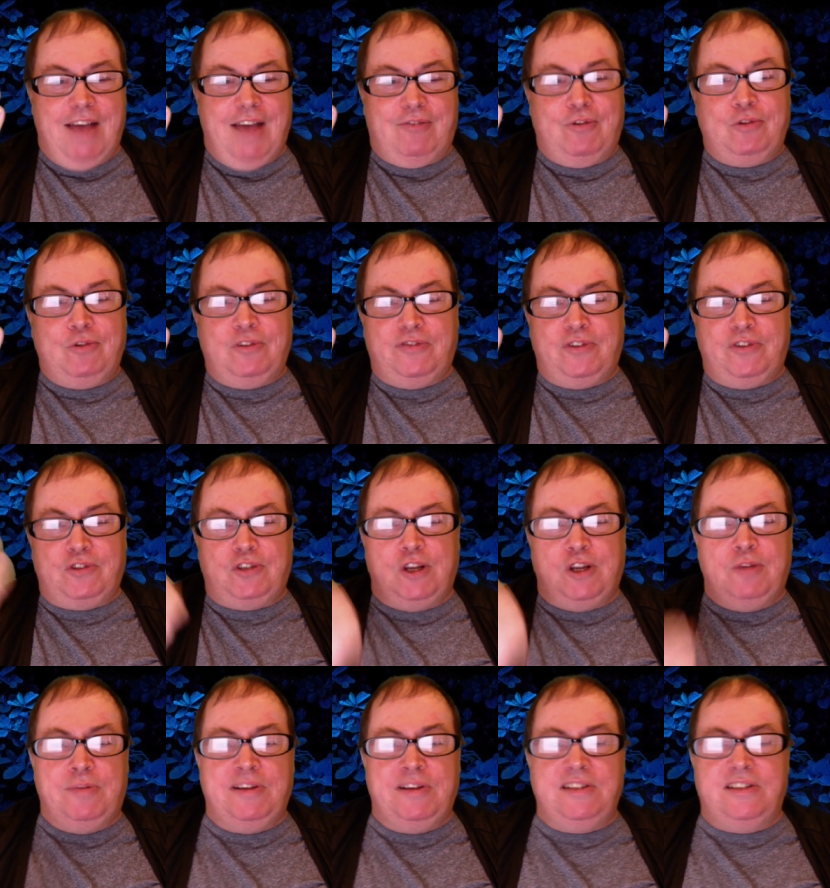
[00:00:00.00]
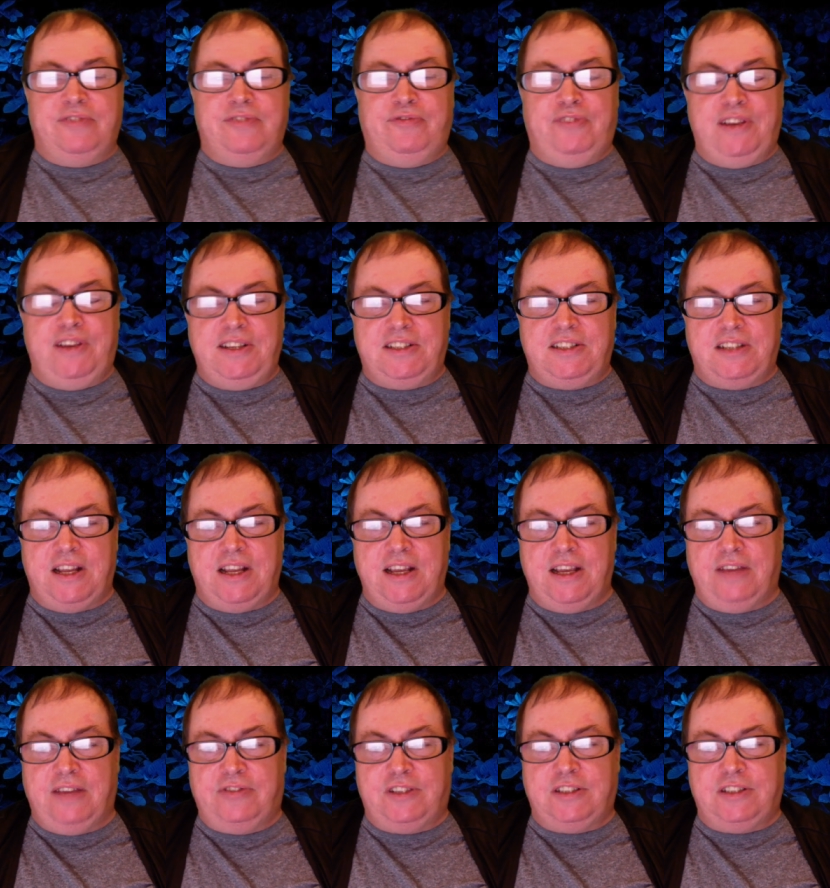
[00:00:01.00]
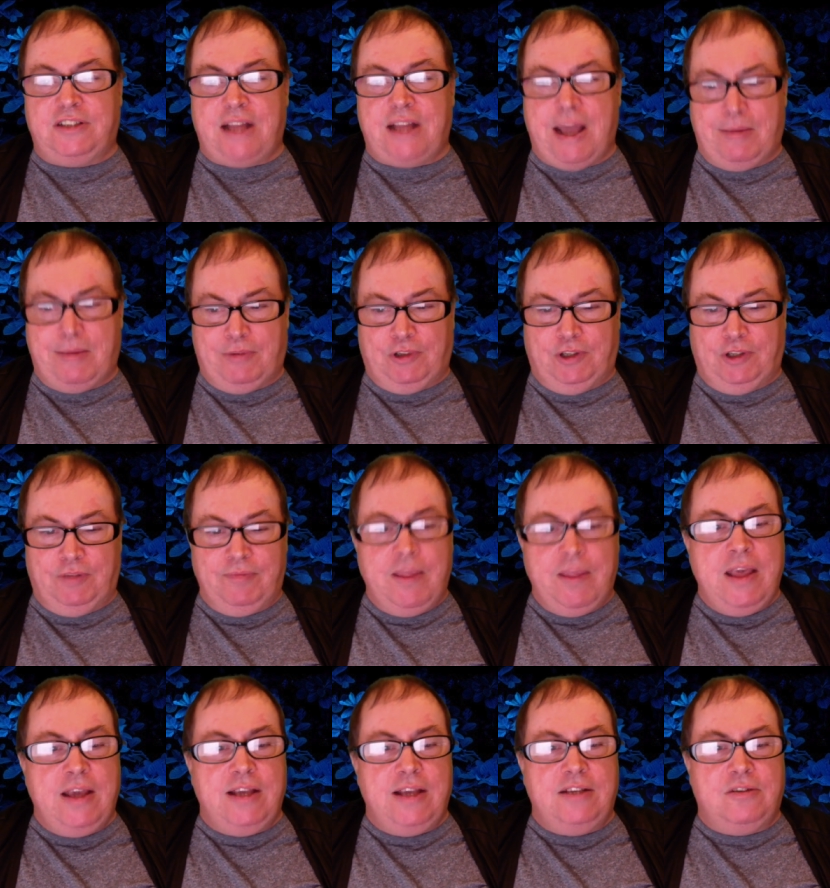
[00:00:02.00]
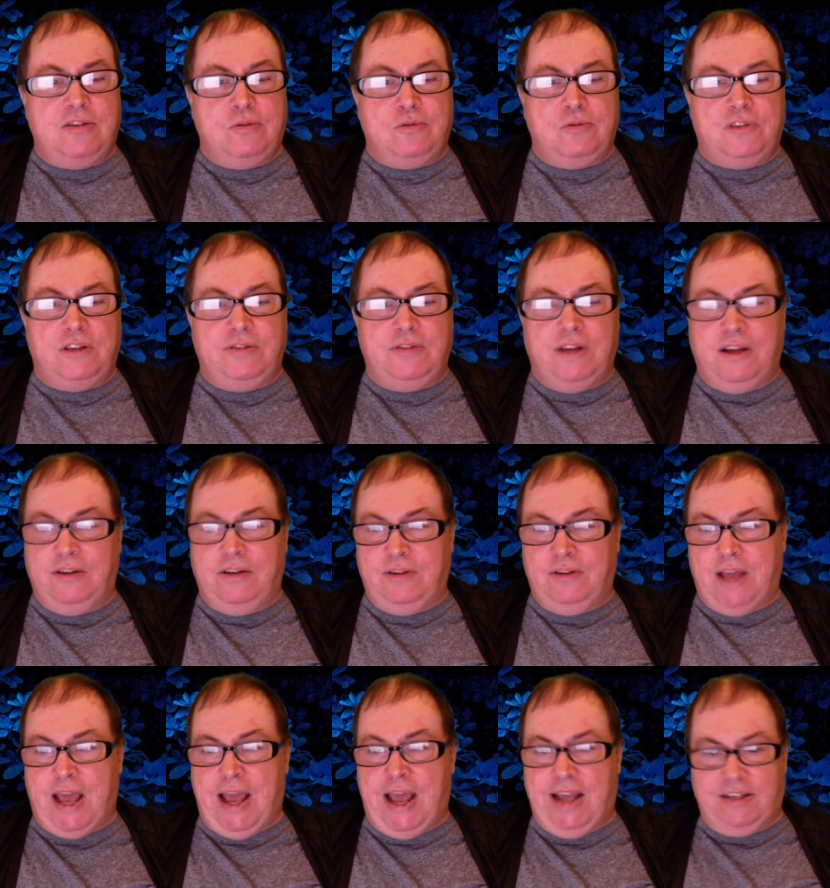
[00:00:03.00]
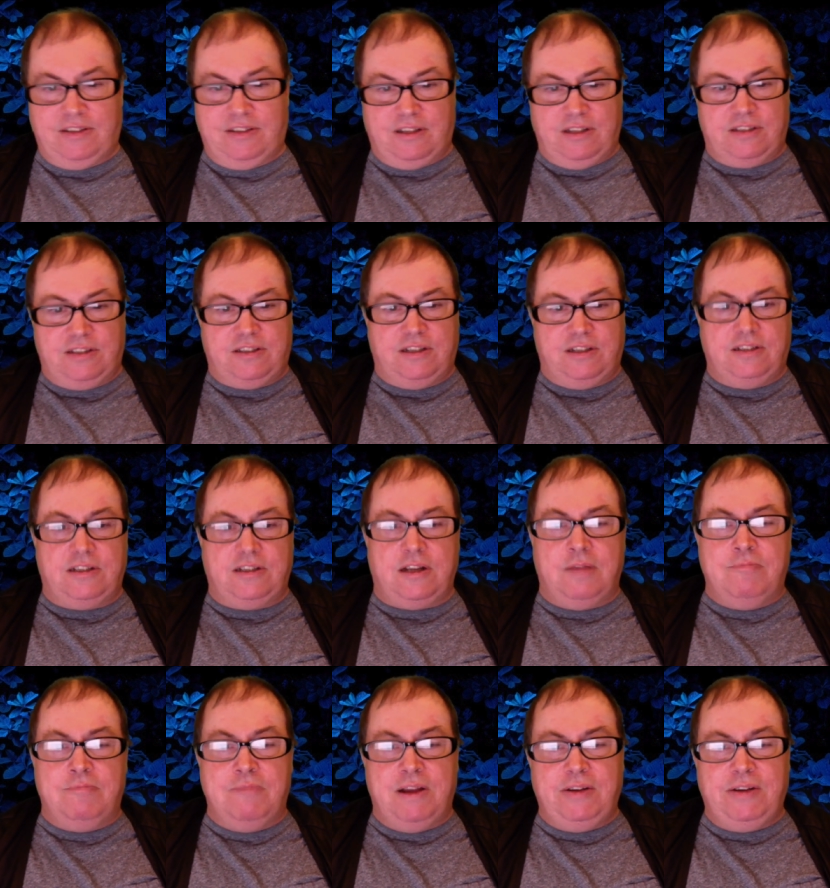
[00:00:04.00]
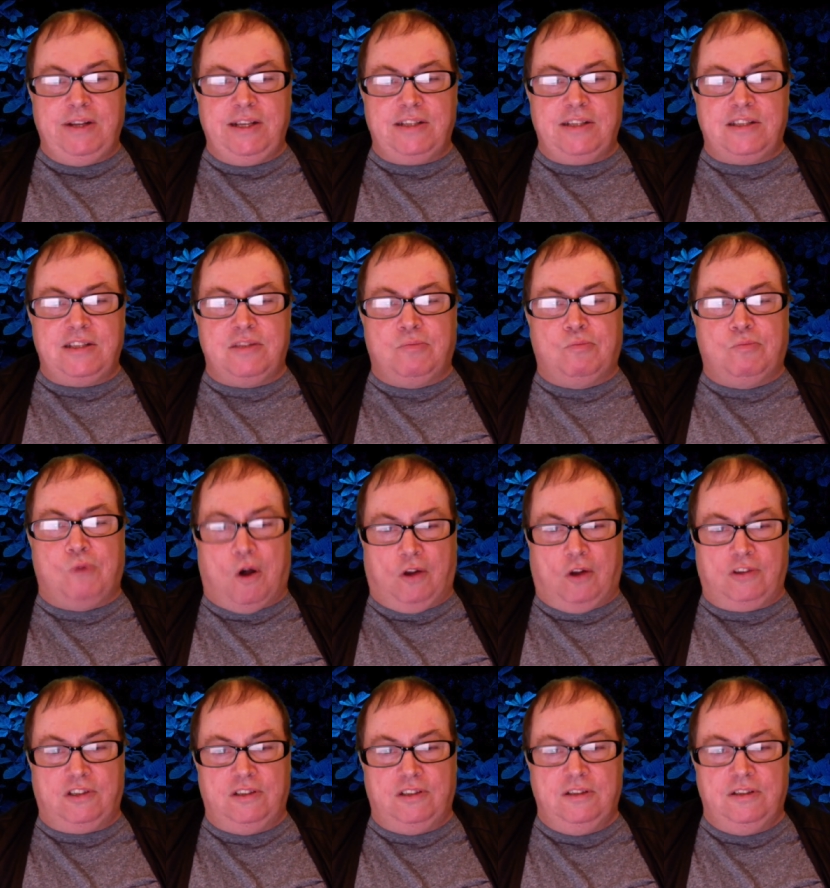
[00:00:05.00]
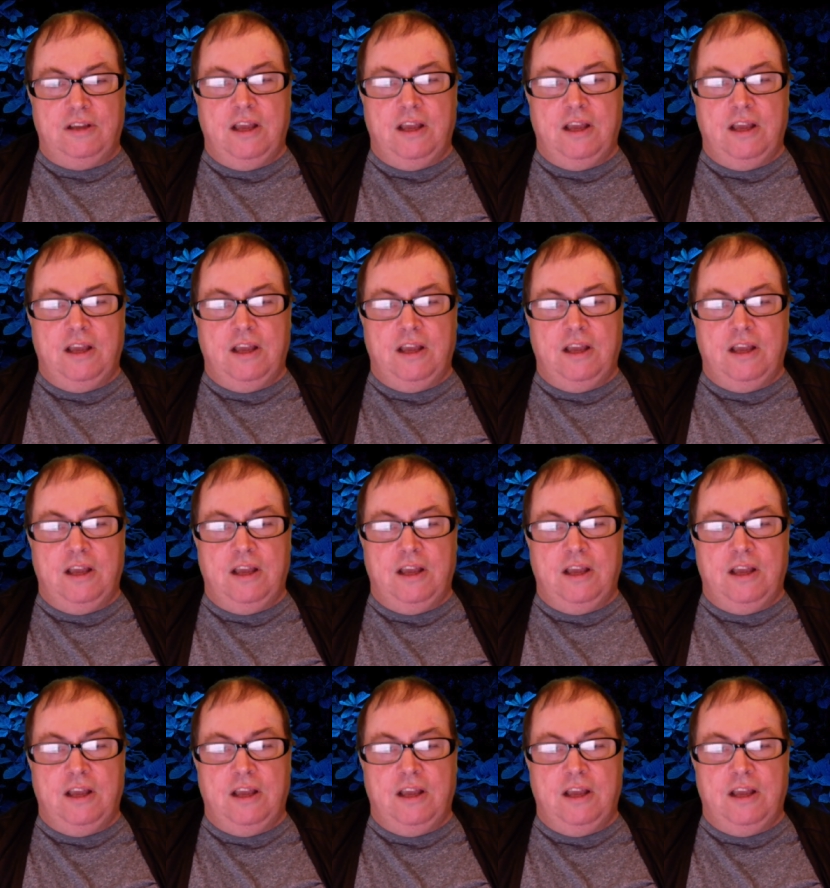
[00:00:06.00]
4th of October is the feast day of St. Ammon. He's also known as St. Ammonius the what?